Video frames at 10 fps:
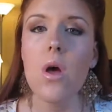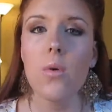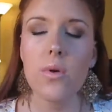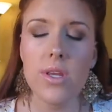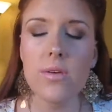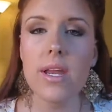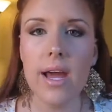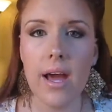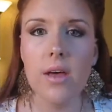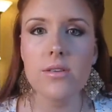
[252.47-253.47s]
when you get
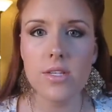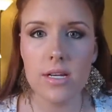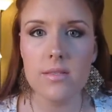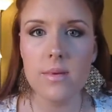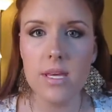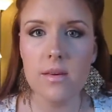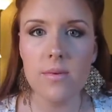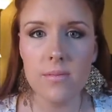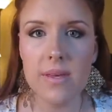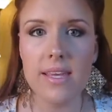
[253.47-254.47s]
out, trust me, it
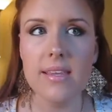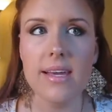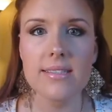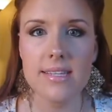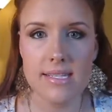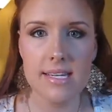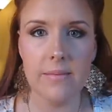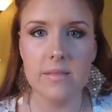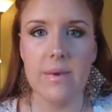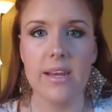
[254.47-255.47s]
will be like 10
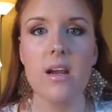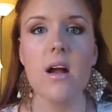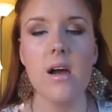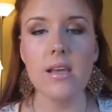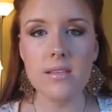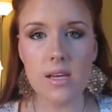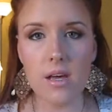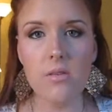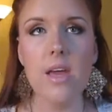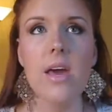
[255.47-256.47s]
times better on its
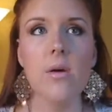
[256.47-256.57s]
own.